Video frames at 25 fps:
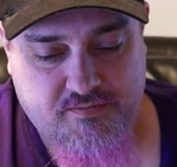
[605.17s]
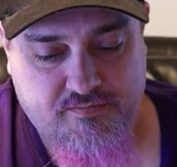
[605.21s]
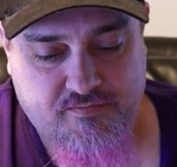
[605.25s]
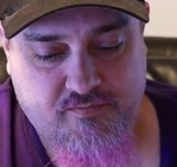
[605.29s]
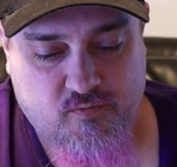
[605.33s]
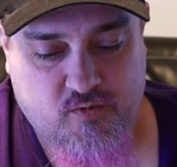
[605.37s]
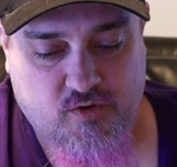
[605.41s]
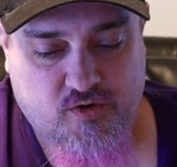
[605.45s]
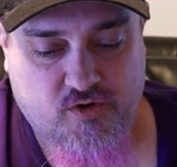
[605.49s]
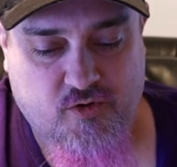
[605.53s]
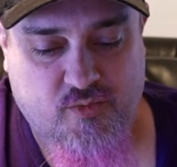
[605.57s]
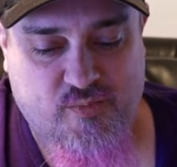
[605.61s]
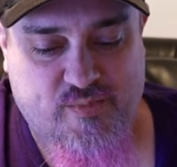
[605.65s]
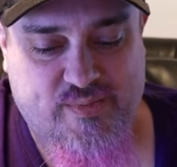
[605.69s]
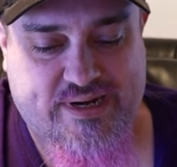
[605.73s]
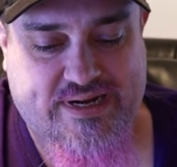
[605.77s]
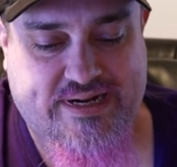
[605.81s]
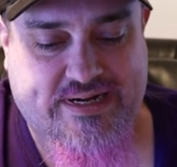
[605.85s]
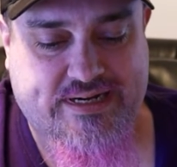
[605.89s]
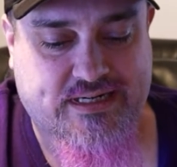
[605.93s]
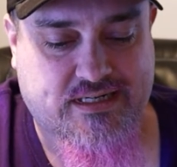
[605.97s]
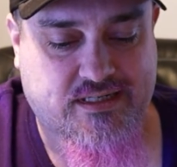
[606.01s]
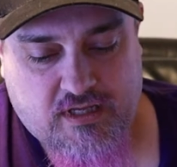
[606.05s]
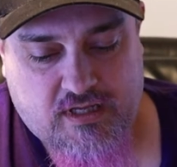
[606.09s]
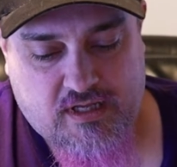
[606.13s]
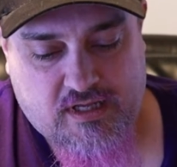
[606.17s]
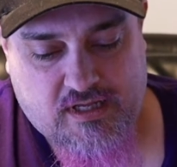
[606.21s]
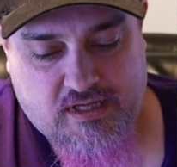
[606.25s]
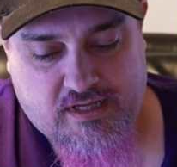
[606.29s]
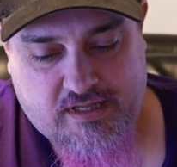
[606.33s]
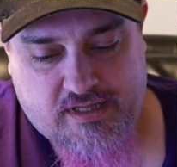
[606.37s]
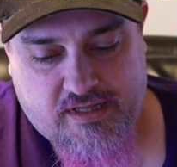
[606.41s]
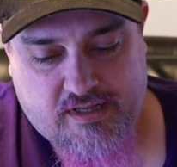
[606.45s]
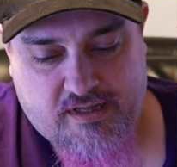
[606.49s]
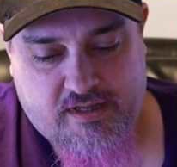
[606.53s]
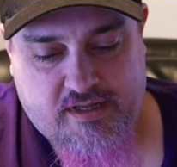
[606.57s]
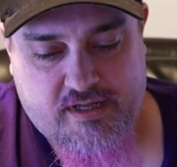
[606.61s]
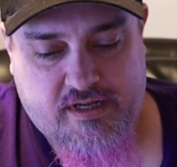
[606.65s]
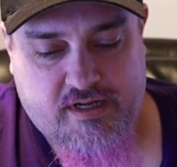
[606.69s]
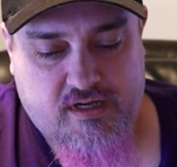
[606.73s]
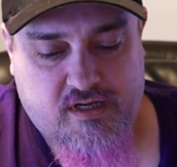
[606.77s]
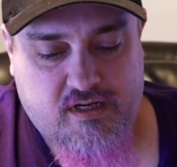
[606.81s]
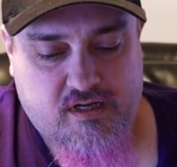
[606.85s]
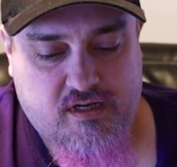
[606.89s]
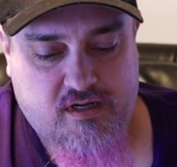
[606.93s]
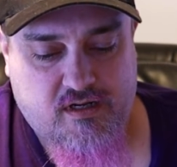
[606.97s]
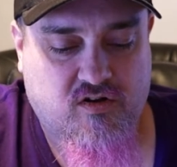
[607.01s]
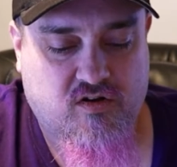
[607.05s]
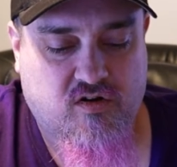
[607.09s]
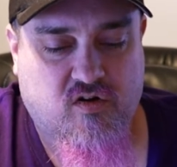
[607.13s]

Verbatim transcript: We'll go back. And then